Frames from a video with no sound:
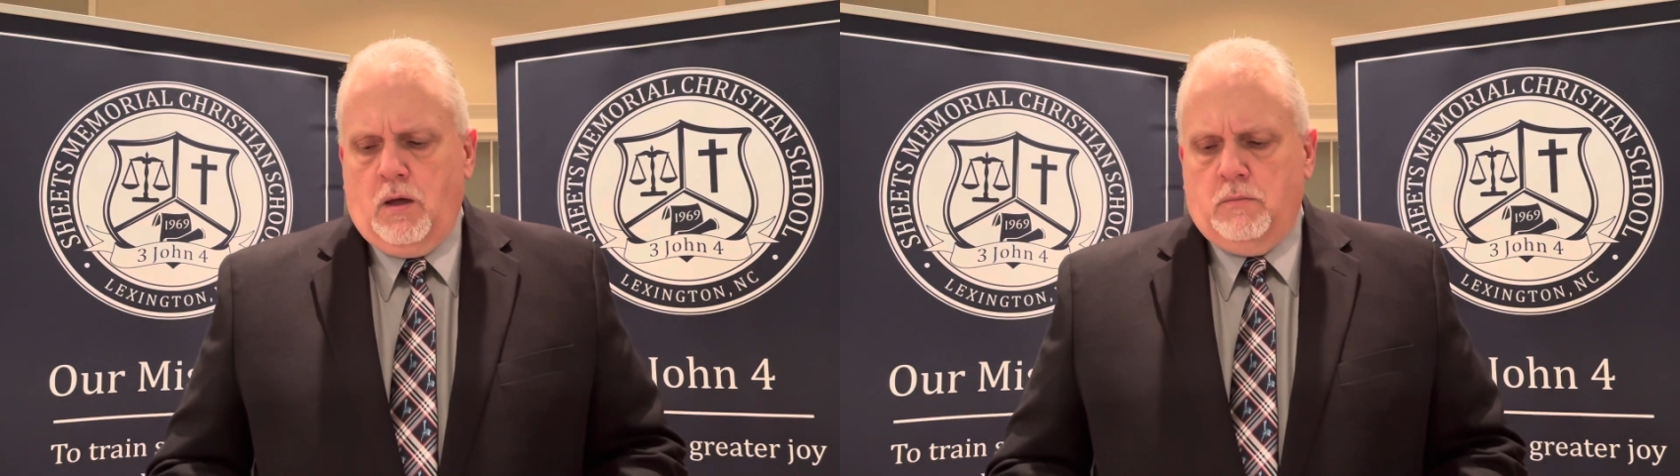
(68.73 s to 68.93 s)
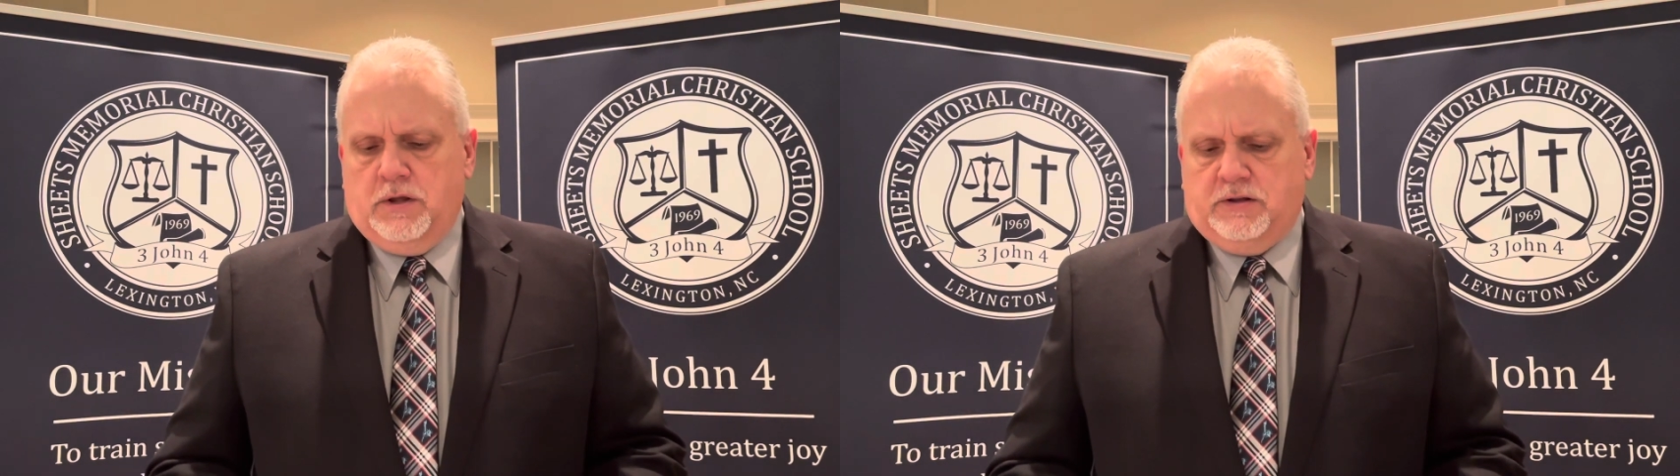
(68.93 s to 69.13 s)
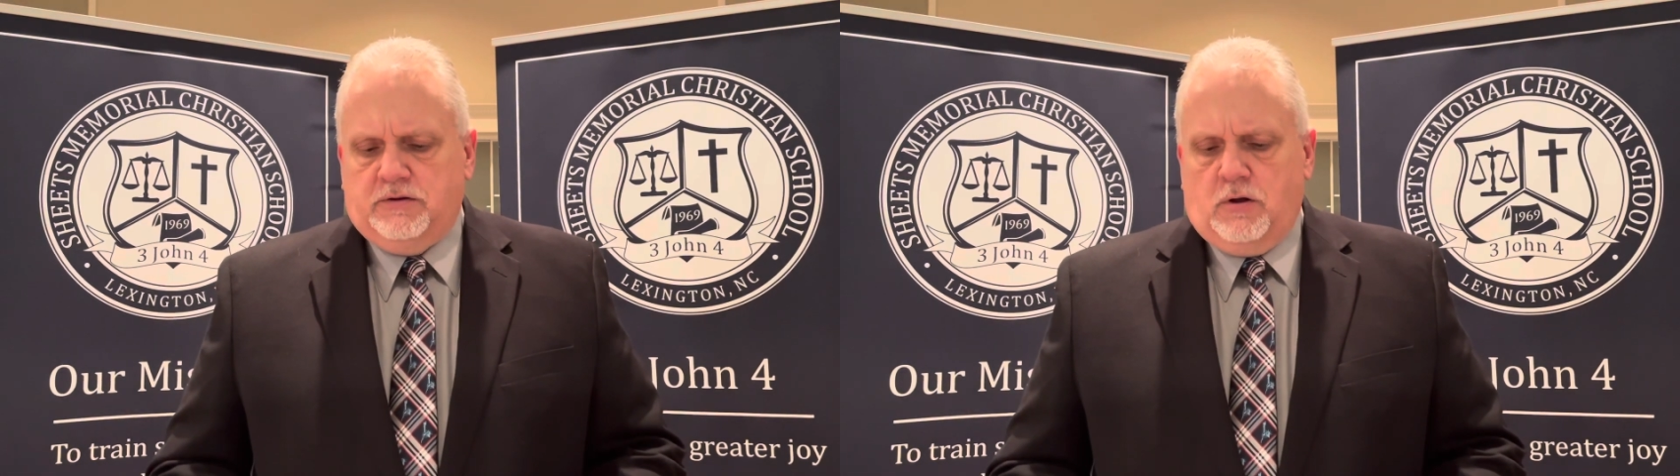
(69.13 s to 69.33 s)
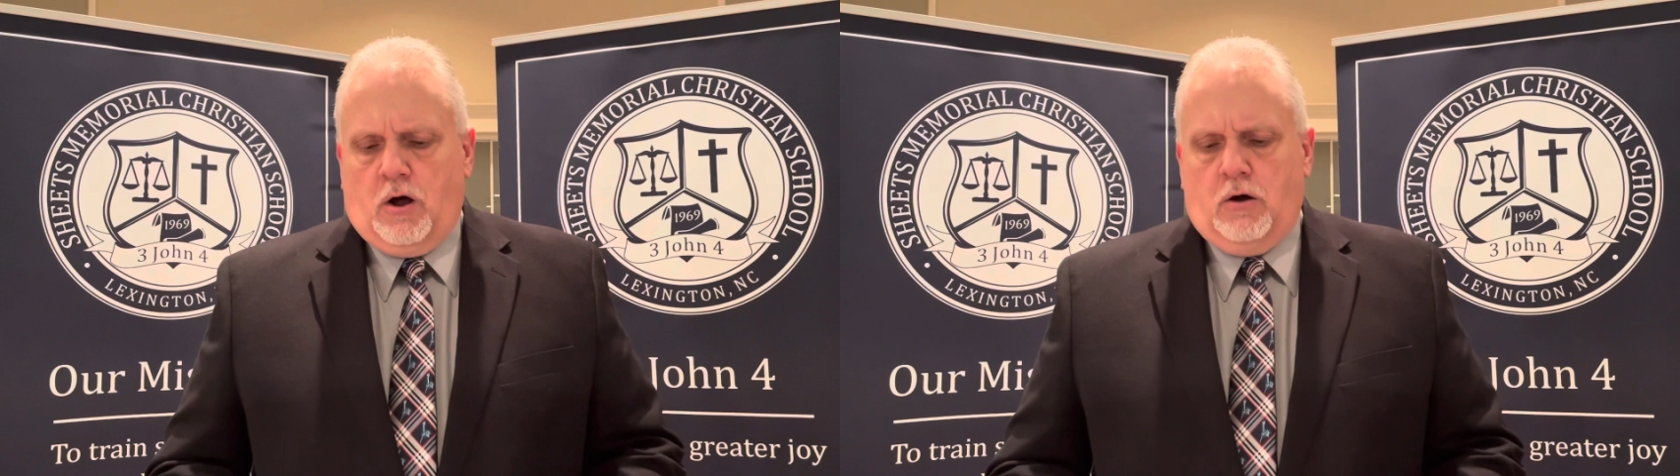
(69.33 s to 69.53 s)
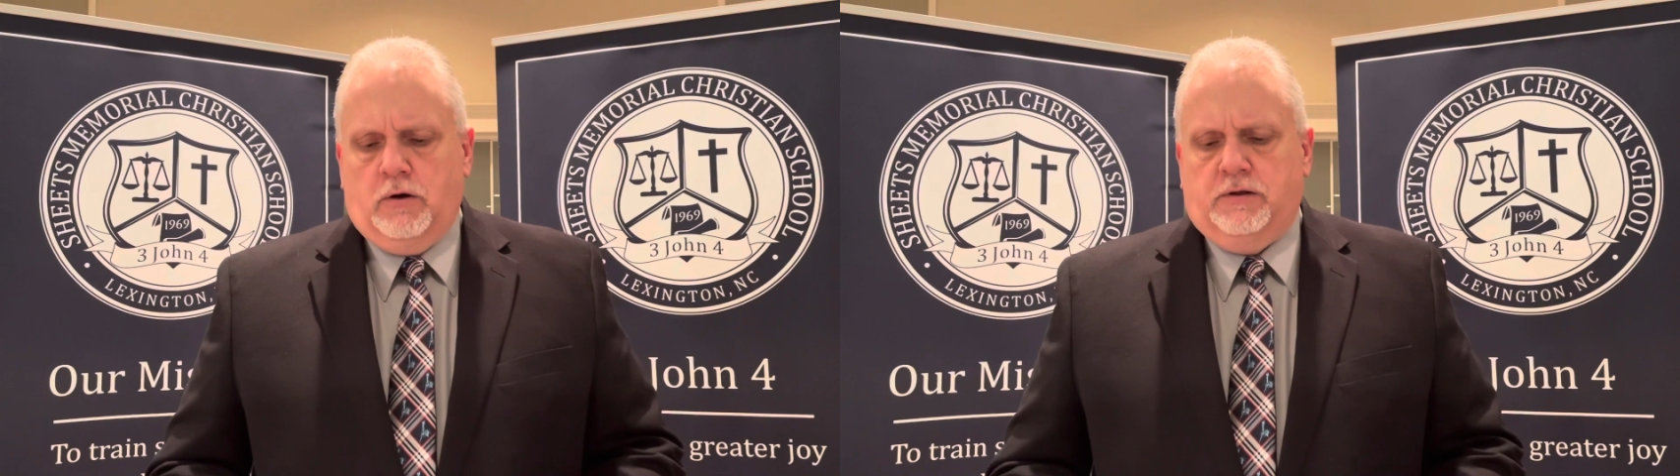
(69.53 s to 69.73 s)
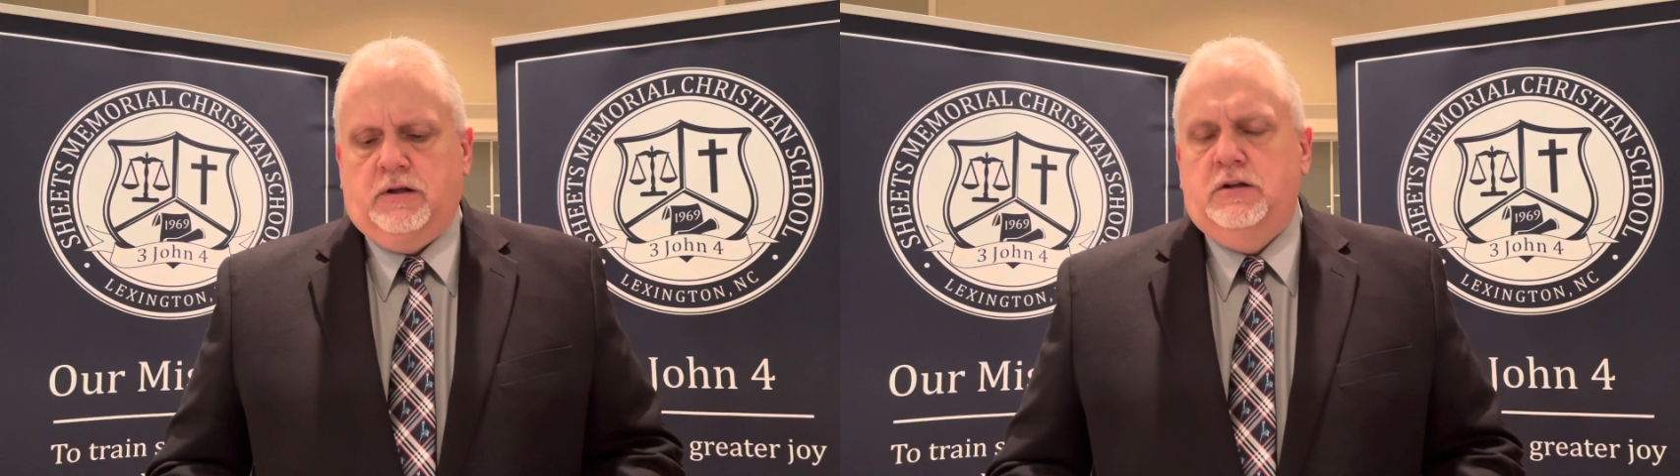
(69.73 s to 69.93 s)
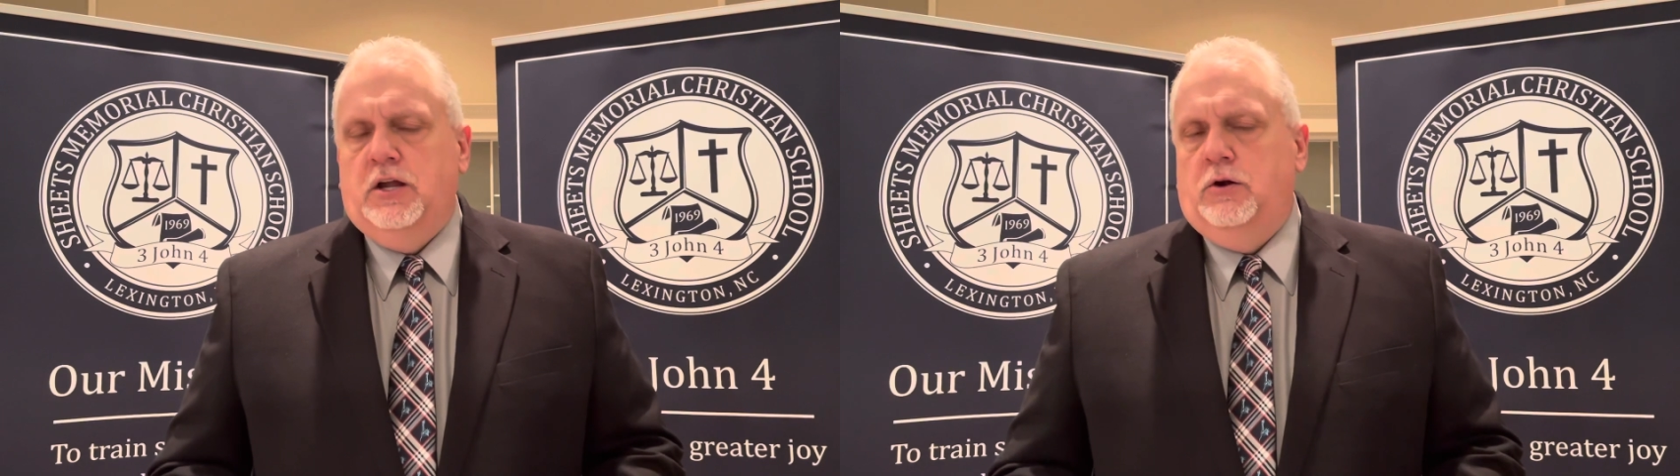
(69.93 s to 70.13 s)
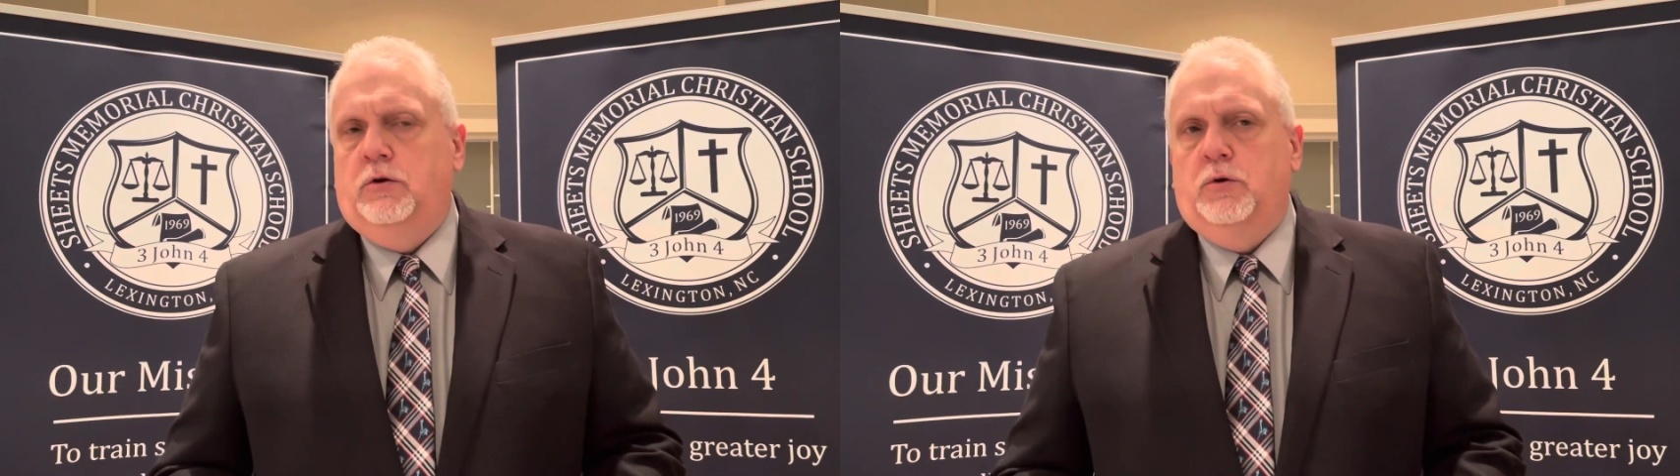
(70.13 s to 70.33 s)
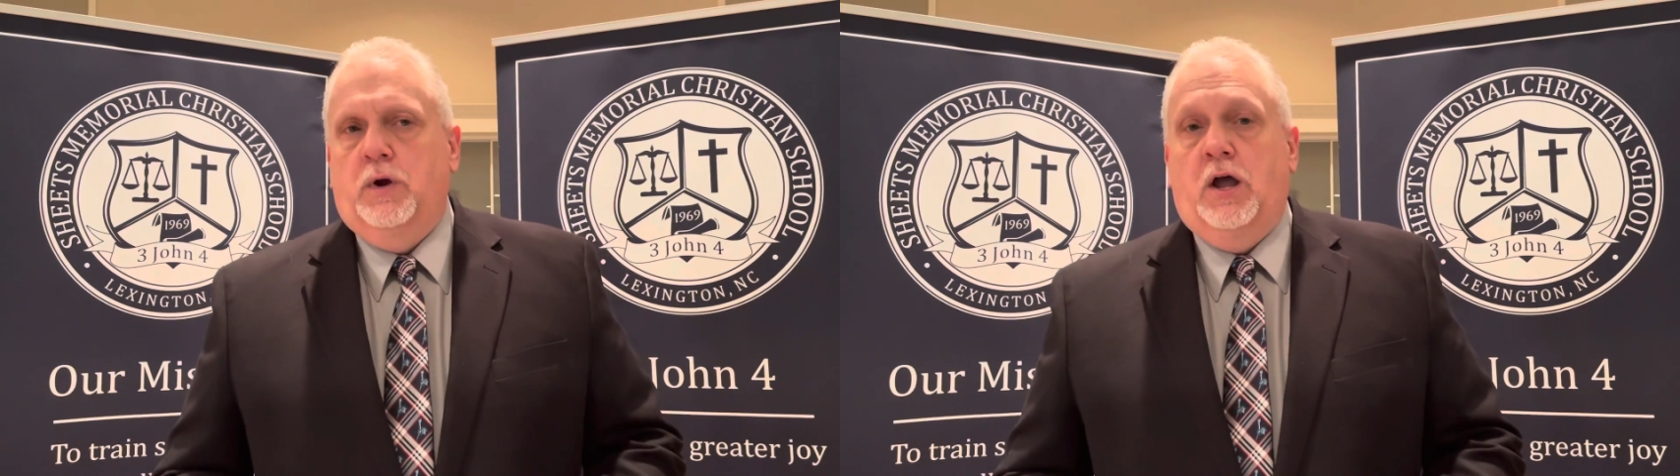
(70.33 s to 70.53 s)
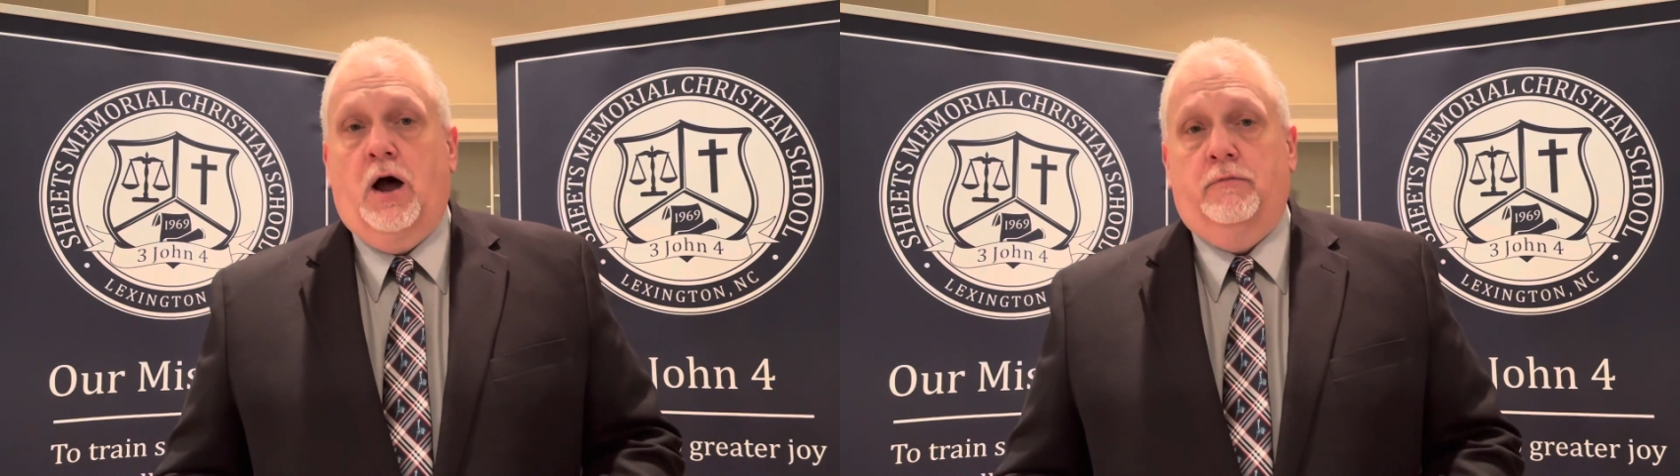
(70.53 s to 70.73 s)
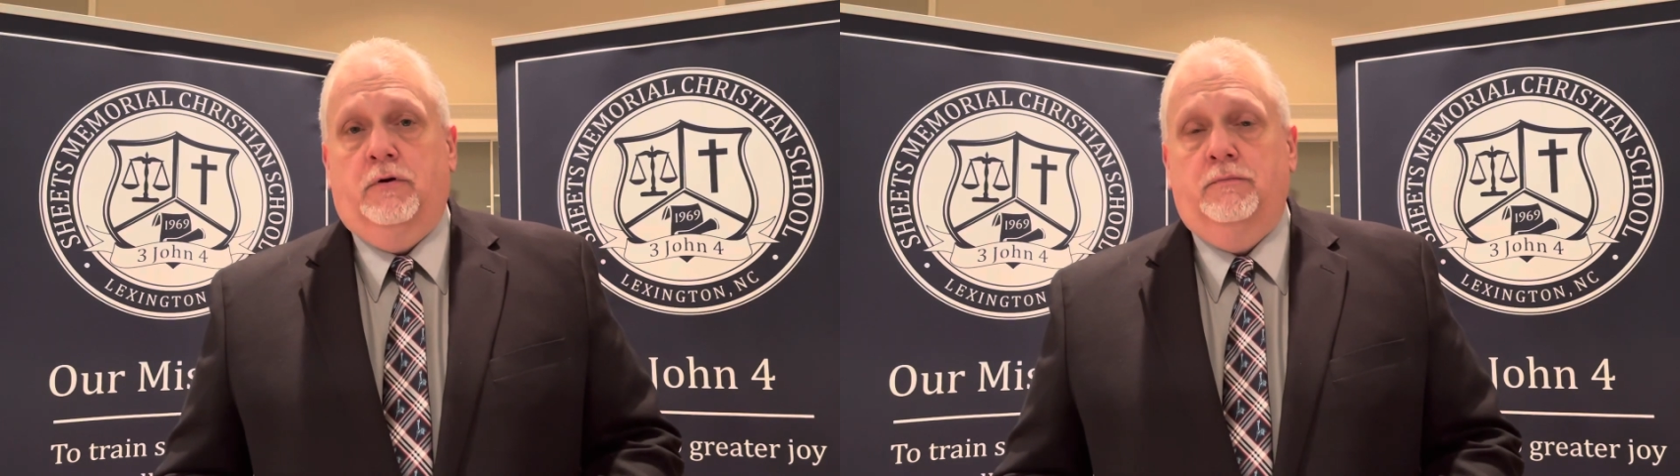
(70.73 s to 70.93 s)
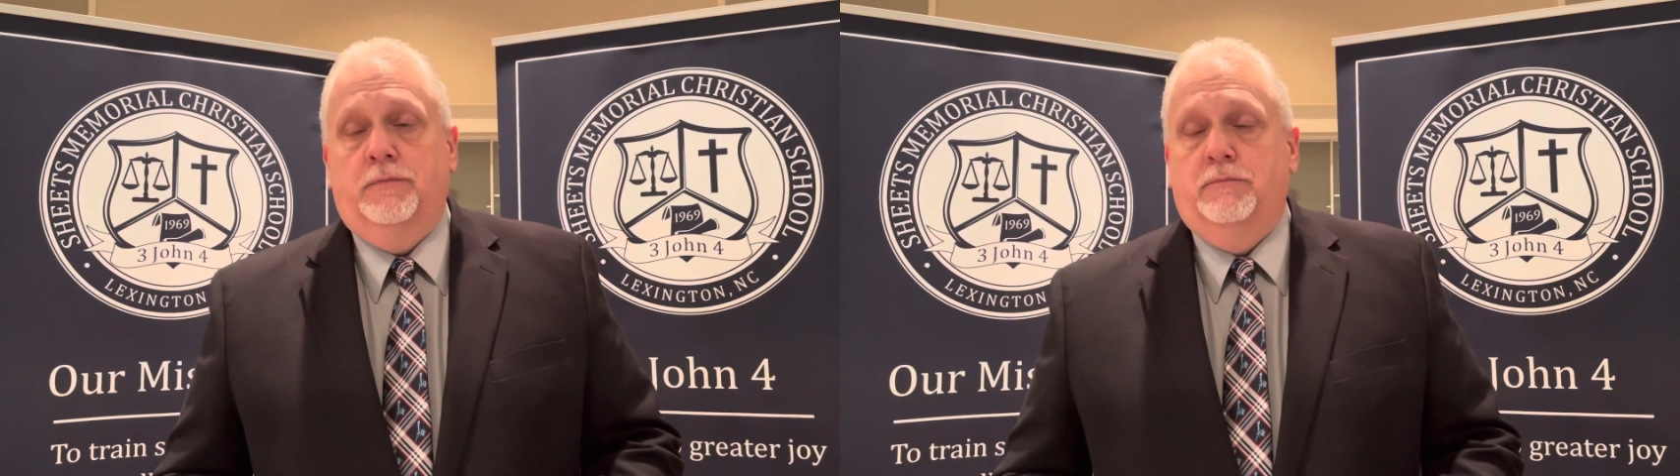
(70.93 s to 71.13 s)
Mrs. Long is continuing to recover.